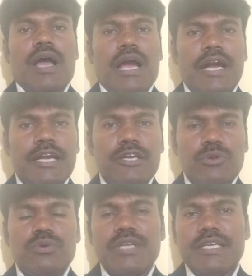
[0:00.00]
According to
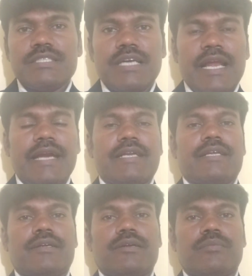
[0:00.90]
you, that is
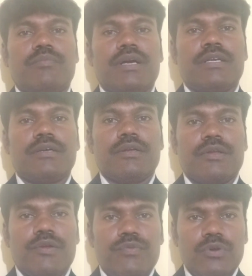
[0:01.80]
correct, but
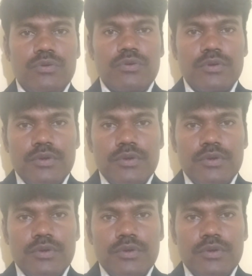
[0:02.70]
if you